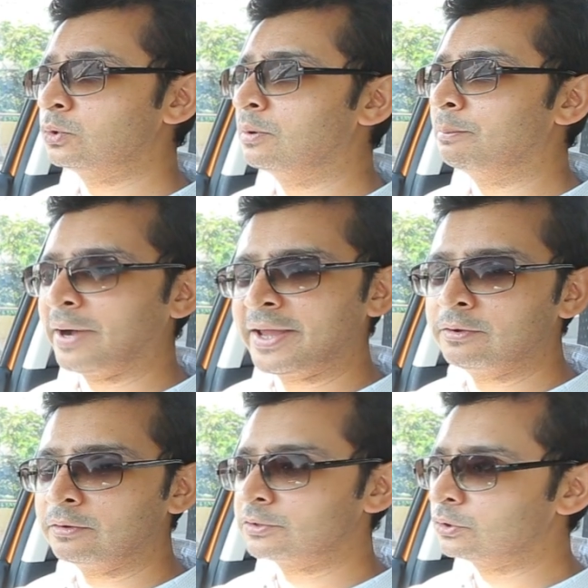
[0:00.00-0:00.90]
to a
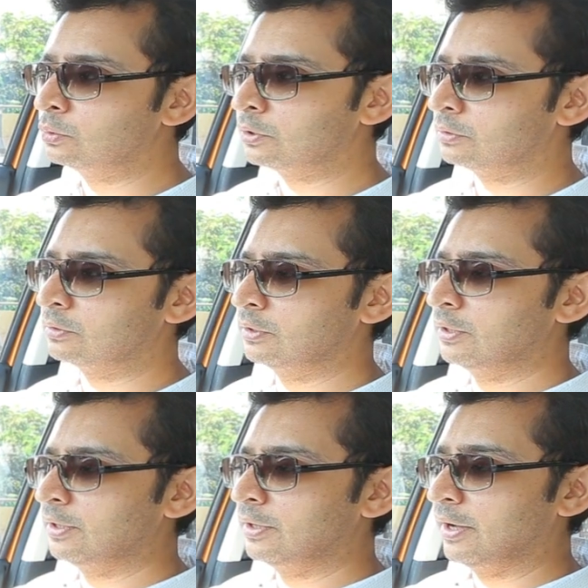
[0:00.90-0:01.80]
bike or a scooter.
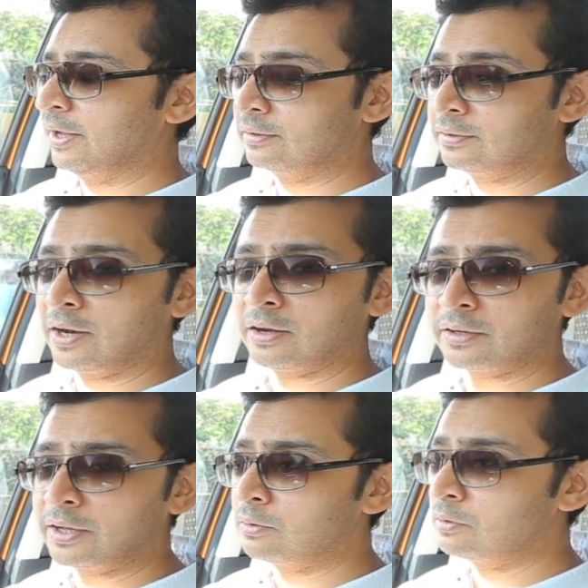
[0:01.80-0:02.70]
And the Tata
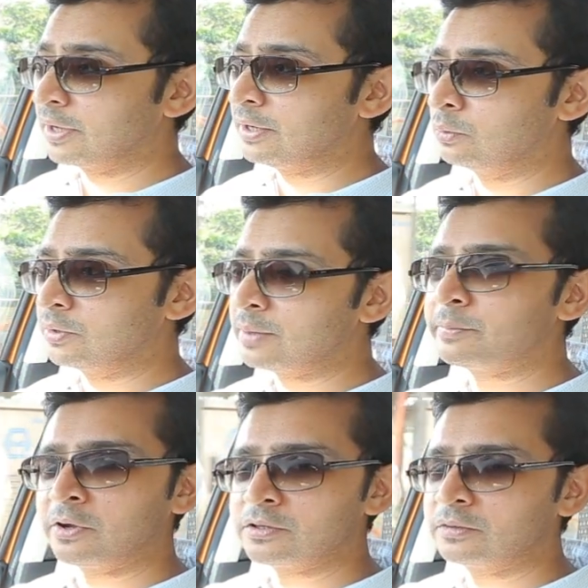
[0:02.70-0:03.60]
Tiago can do
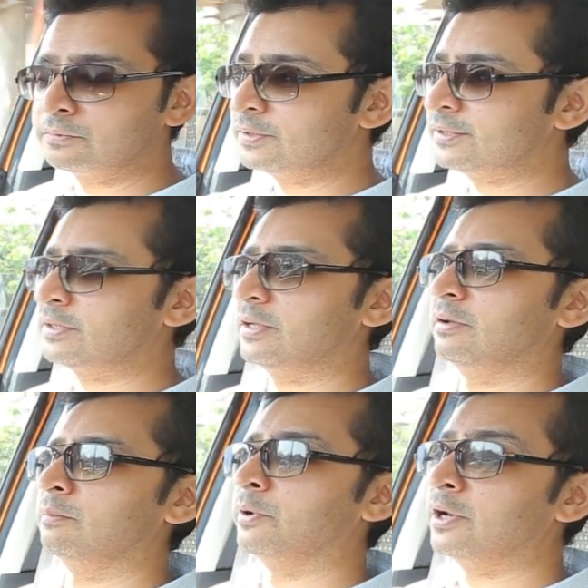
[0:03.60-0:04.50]
that because of its
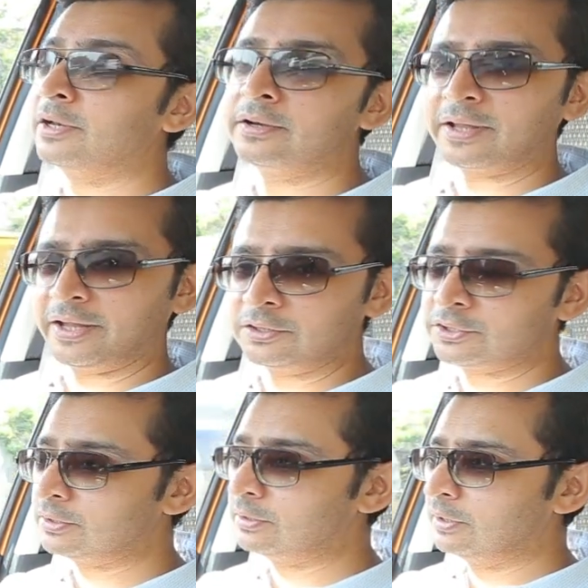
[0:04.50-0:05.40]
brilliant
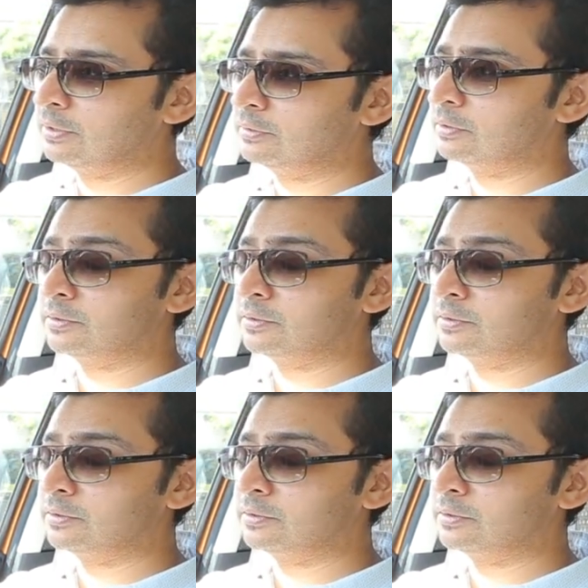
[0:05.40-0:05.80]
engine, the